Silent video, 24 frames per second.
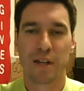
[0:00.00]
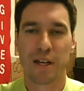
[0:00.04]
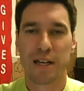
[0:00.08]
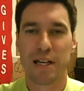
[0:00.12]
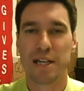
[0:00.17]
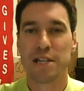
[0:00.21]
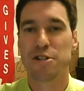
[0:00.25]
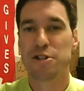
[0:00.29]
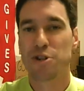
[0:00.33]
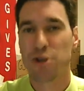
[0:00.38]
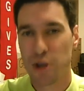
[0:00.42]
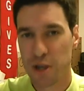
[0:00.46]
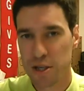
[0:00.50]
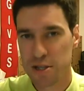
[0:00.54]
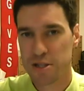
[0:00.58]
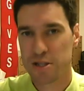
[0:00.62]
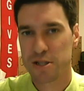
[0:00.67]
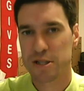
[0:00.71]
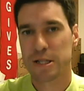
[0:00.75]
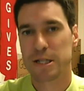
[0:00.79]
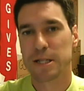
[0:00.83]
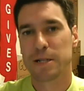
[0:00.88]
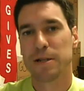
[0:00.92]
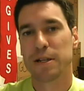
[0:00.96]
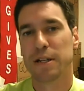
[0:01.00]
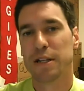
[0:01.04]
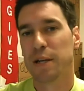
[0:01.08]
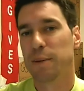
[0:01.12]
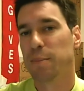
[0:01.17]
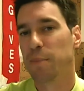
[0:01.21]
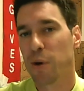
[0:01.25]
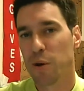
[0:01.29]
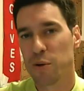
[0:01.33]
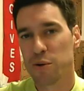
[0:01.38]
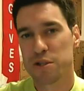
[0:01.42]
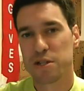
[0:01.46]
He trusts in the
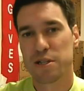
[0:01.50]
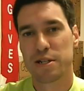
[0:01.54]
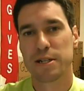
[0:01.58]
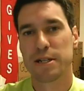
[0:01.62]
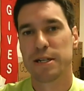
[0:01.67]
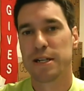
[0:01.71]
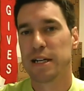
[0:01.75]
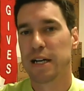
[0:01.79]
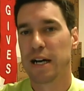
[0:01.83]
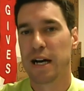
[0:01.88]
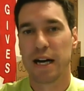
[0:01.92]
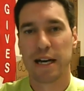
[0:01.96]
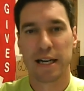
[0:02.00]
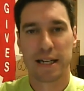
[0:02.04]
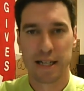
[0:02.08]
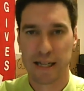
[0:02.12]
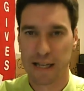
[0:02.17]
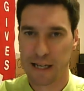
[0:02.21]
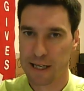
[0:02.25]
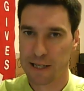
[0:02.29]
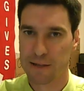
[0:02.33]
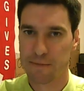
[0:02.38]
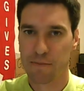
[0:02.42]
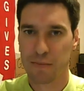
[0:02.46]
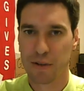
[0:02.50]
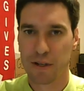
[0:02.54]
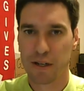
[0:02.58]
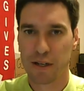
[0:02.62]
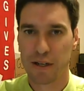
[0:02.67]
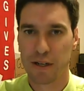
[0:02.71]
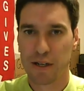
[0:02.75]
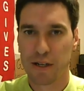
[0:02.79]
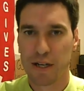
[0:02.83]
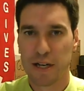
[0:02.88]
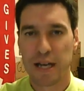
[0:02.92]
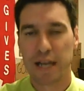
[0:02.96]
Most High God.
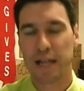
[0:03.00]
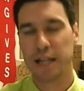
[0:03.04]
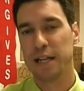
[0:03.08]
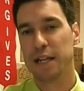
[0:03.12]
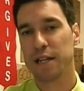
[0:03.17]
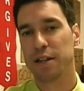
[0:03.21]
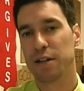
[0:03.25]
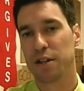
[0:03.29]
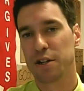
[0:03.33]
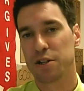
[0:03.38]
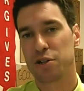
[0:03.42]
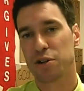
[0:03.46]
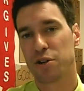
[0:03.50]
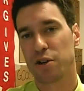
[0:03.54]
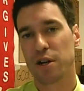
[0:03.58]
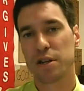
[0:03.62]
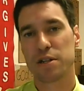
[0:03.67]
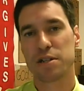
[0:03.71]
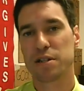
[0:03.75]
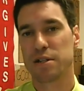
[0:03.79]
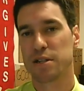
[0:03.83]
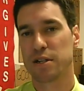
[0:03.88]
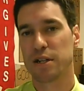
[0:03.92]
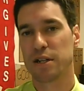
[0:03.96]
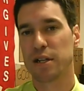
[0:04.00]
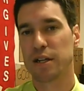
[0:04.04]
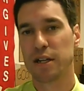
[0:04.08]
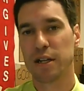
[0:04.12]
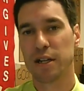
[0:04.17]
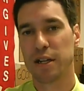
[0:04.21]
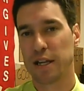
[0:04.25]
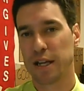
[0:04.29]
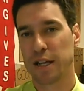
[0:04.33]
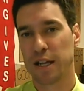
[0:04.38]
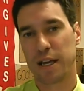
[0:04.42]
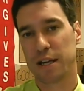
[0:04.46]
And in the trust and
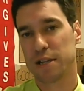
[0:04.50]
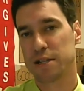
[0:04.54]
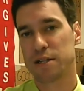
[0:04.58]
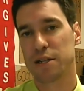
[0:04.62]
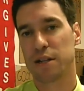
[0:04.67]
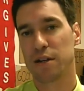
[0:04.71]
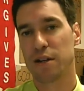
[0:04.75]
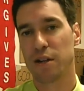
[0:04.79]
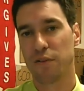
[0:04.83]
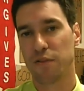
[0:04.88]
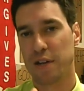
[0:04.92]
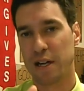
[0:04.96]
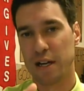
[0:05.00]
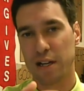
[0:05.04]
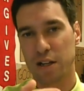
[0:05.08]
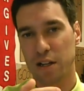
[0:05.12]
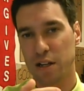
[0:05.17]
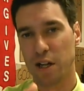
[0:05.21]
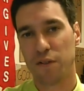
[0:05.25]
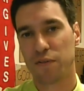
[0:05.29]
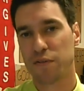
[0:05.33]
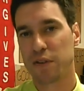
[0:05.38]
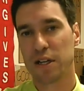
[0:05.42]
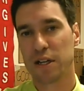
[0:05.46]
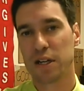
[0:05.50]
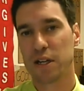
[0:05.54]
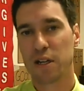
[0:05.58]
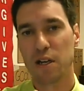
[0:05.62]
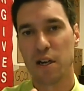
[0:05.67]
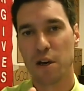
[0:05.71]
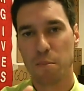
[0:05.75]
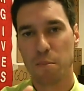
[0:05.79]
in the chesed of that loving